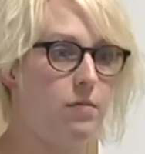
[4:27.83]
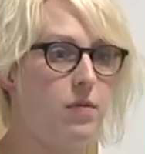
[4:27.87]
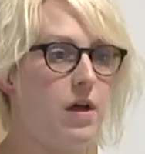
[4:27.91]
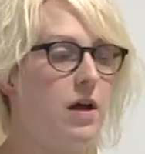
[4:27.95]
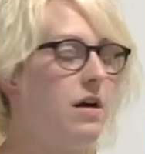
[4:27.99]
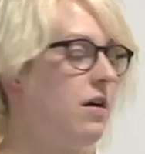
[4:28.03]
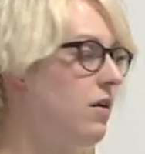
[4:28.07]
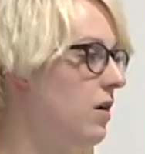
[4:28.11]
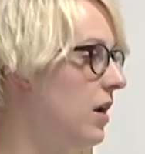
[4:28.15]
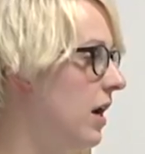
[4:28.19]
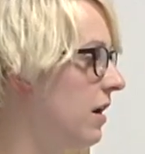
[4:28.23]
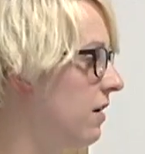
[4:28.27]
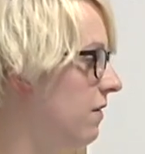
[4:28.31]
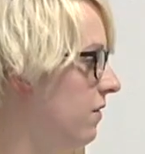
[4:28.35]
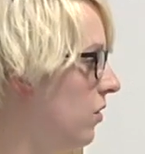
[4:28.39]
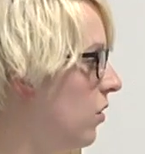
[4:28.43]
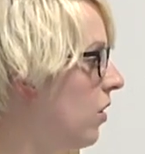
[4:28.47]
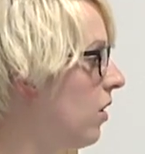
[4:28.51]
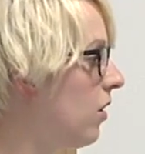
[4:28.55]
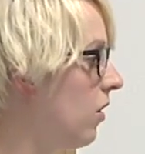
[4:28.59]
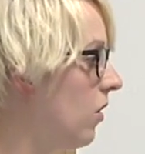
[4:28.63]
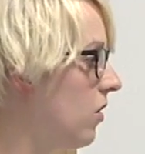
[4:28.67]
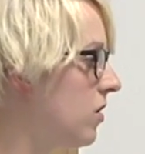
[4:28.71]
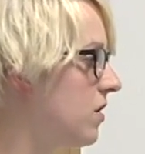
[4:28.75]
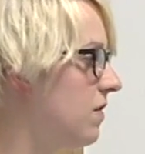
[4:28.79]
I've got
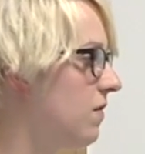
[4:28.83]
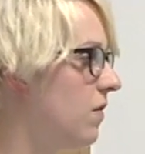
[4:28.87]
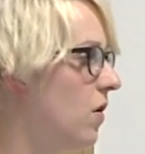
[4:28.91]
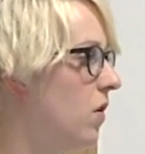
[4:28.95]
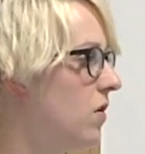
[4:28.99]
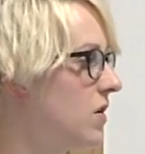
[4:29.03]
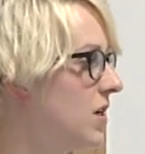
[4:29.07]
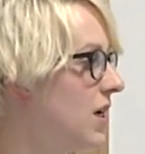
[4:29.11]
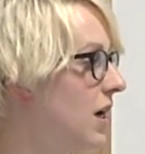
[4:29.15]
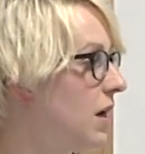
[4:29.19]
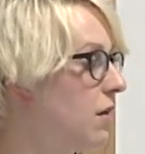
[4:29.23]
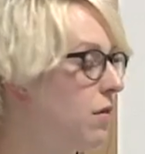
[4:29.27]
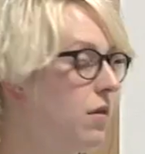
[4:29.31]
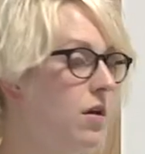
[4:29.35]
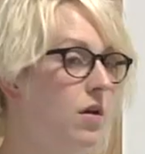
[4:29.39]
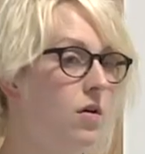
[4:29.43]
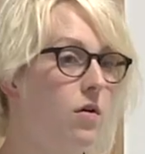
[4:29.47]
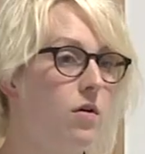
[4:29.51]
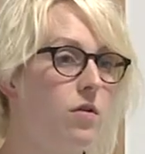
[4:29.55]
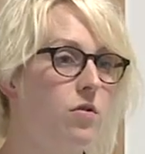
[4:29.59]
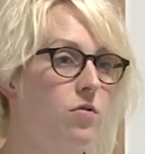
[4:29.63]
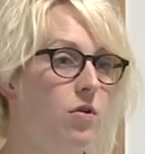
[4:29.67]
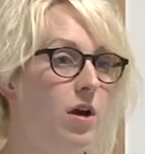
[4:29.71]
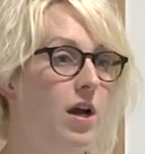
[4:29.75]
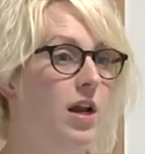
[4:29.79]
a lot of contacts in
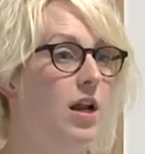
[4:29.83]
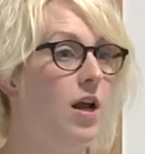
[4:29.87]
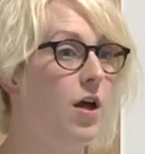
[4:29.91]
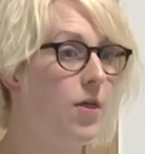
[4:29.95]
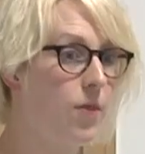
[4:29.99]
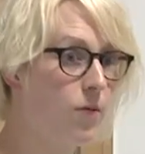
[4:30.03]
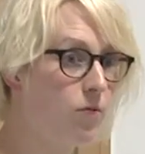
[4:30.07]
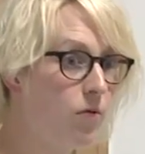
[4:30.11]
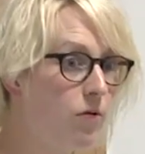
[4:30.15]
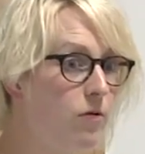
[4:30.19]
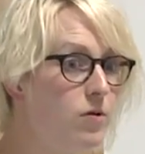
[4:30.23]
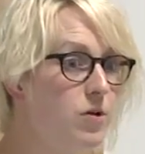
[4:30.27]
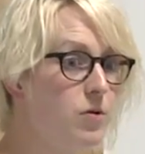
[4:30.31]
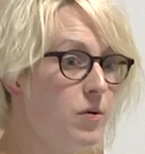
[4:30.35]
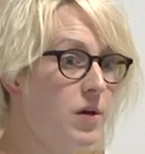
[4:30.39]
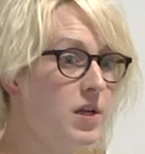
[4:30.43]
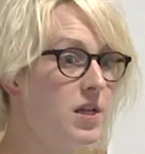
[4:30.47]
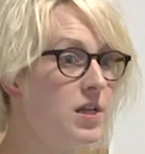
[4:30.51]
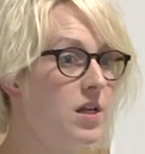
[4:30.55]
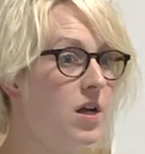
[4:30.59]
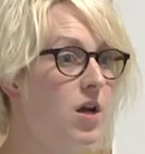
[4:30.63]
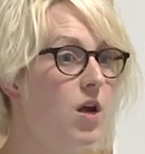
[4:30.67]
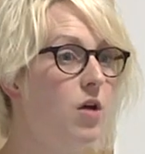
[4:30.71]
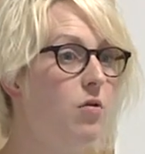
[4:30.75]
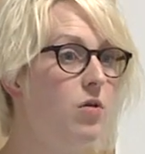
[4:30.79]
Australia through
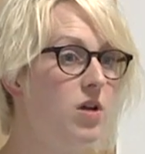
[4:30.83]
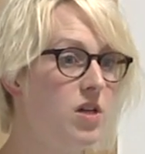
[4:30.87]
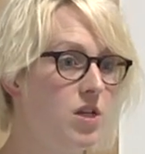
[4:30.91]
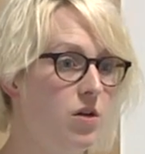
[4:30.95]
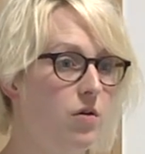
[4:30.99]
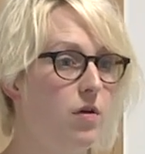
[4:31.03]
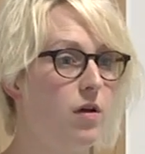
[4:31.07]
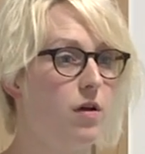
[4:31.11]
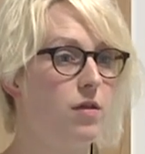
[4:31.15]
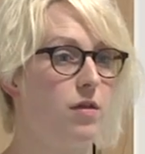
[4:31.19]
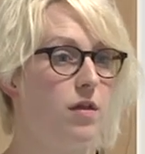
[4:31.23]
Twitter who are doing